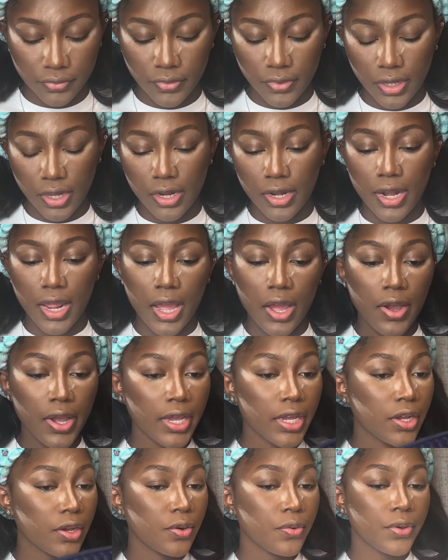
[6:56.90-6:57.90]
And now I
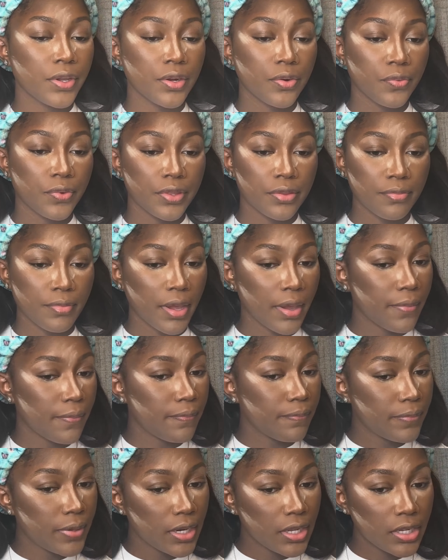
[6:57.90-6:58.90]
go in with my
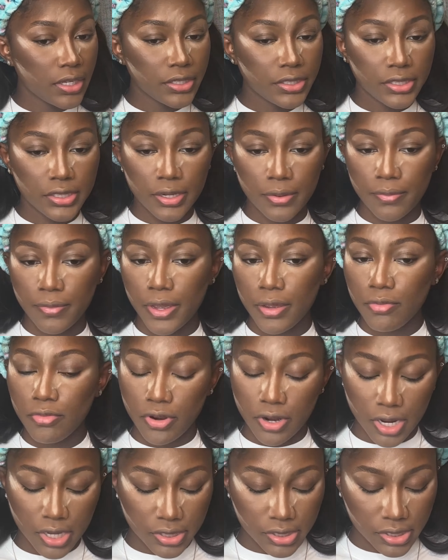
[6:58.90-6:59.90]
blush and my
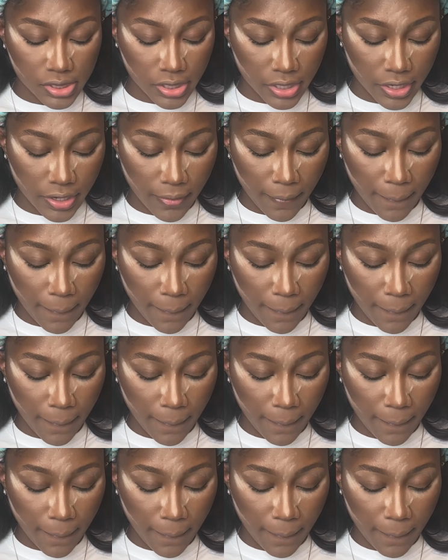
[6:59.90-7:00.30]
bronzer